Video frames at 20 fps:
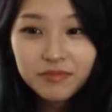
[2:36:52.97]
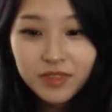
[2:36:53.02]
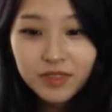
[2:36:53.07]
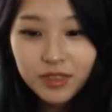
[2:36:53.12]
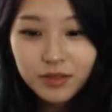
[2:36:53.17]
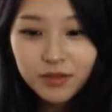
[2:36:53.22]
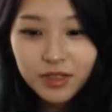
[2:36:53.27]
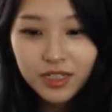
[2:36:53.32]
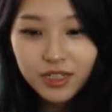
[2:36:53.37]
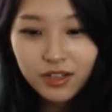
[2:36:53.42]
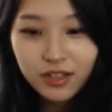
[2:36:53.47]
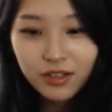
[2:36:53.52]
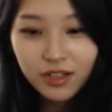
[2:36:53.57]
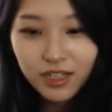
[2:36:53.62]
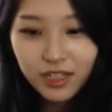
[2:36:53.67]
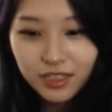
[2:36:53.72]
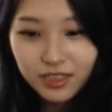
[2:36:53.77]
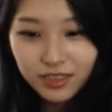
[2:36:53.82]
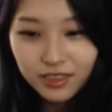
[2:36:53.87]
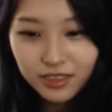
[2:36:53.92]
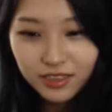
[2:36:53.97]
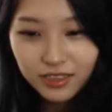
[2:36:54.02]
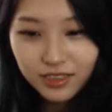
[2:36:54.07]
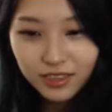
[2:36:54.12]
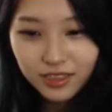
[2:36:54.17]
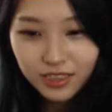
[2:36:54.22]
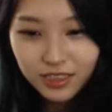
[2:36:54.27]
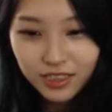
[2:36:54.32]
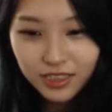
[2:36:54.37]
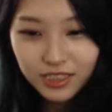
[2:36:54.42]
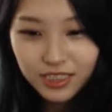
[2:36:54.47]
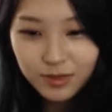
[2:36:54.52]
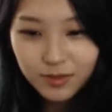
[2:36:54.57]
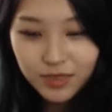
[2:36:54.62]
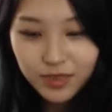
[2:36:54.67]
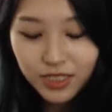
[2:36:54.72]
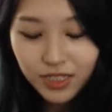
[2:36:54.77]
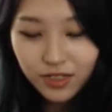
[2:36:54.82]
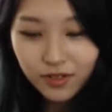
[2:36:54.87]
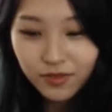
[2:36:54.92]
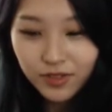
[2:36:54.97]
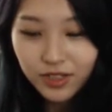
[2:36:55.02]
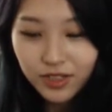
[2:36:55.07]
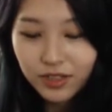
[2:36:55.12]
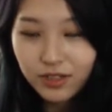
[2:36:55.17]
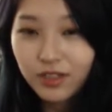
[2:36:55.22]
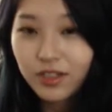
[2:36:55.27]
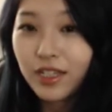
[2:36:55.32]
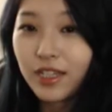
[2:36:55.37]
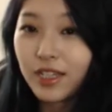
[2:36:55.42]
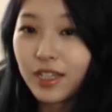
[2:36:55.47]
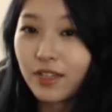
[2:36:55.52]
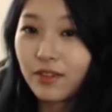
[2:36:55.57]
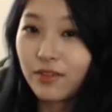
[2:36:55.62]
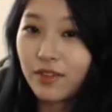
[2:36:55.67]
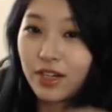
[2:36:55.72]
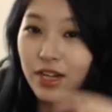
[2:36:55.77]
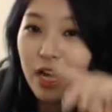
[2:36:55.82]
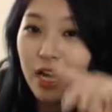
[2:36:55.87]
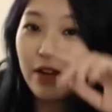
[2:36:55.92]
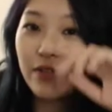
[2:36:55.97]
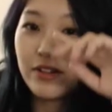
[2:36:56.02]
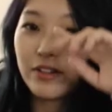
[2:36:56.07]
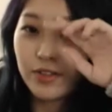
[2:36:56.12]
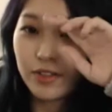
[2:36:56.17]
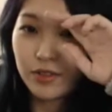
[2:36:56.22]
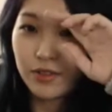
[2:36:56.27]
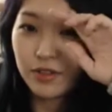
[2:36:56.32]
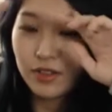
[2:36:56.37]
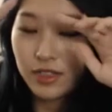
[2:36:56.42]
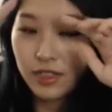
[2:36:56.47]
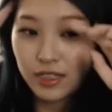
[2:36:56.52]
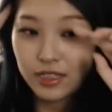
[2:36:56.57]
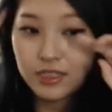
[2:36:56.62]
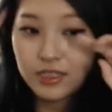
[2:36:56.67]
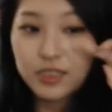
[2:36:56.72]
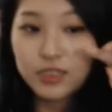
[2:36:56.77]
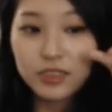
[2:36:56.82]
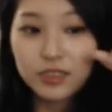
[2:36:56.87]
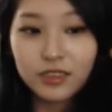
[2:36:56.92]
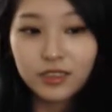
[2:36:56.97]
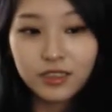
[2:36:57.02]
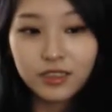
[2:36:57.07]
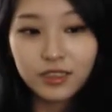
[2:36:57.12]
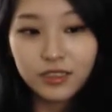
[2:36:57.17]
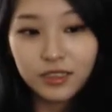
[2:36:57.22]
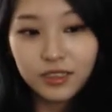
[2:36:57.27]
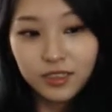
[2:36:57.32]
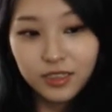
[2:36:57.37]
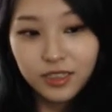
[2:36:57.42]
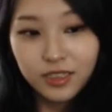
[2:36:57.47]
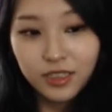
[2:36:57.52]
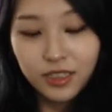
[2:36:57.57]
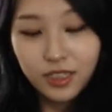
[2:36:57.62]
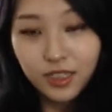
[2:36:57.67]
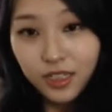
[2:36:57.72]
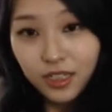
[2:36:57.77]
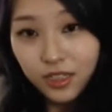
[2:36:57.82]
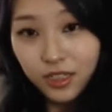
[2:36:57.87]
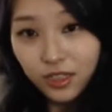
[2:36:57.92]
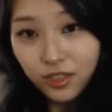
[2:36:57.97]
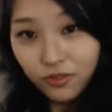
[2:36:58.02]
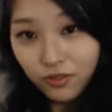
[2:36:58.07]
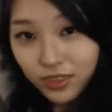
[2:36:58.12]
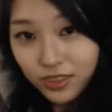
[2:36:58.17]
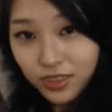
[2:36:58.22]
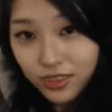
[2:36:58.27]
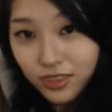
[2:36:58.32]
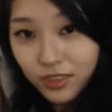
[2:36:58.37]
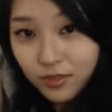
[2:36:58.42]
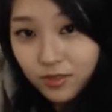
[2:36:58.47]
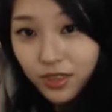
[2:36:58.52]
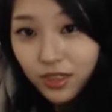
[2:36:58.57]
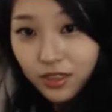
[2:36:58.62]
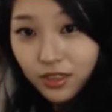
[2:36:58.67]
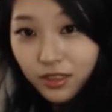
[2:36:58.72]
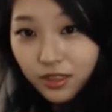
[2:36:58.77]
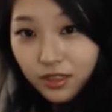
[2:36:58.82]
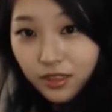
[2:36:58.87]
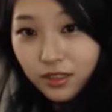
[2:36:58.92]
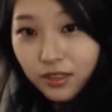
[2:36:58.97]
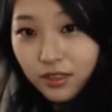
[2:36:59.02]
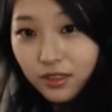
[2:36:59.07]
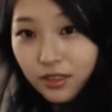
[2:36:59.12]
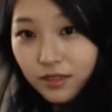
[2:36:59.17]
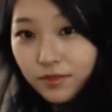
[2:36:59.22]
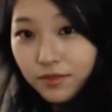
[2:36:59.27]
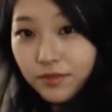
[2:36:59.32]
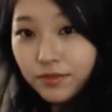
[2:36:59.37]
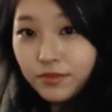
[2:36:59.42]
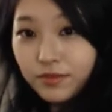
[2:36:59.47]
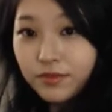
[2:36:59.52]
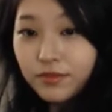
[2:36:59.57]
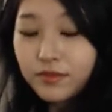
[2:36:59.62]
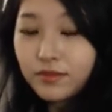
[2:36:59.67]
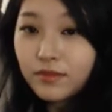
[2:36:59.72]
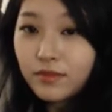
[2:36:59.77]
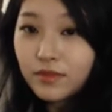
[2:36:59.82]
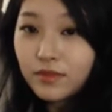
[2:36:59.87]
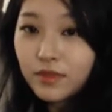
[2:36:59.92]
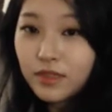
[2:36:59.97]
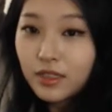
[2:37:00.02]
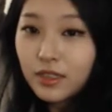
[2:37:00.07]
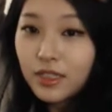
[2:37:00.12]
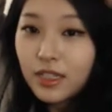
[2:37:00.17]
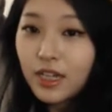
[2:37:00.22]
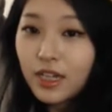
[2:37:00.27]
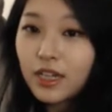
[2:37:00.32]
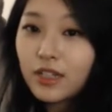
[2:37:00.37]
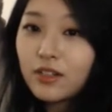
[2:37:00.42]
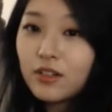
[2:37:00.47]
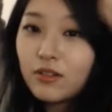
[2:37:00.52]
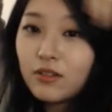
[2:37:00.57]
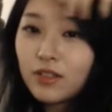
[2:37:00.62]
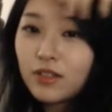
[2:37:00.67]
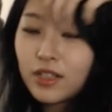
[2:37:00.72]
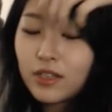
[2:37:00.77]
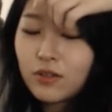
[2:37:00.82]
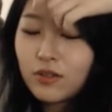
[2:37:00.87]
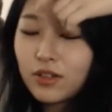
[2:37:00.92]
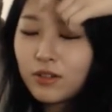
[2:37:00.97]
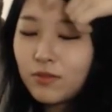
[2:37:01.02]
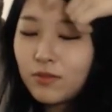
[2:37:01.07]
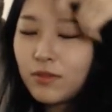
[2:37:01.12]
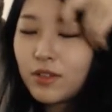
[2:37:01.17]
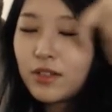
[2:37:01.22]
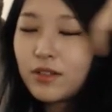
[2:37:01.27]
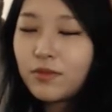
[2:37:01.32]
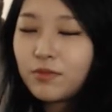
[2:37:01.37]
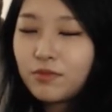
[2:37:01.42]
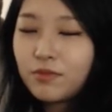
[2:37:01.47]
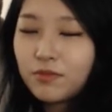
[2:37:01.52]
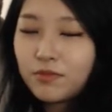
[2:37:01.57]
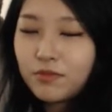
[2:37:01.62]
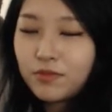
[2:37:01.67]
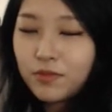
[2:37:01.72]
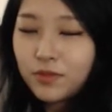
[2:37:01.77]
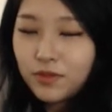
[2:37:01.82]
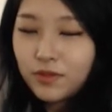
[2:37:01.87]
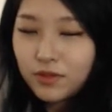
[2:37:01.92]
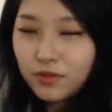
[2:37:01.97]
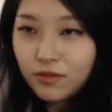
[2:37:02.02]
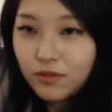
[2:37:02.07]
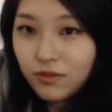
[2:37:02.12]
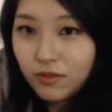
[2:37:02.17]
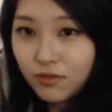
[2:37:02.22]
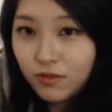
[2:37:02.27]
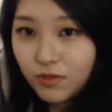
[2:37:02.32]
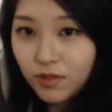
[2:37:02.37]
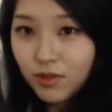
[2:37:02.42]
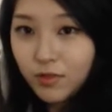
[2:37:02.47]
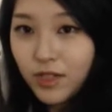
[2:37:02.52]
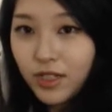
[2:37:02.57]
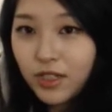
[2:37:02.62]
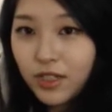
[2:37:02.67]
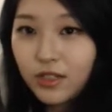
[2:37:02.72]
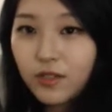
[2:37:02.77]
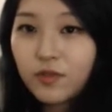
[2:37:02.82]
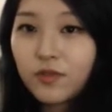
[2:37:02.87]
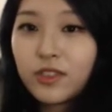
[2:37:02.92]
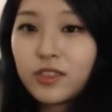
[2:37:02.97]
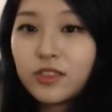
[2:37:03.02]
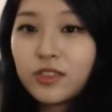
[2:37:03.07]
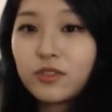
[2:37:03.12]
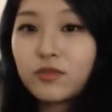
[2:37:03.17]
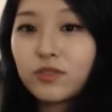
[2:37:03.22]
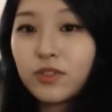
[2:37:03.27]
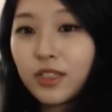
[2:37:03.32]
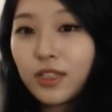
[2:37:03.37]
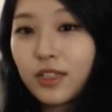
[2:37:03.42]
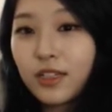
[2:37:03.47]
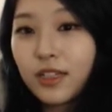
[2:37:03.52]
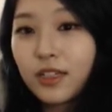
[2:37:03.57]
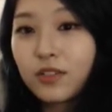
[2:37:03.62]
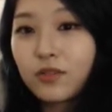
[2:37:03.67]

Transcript: But it seems like a fun... Or like, if they're having fun with it, that's good. Rust meta. Yeah, I know, like one of my good friends really liked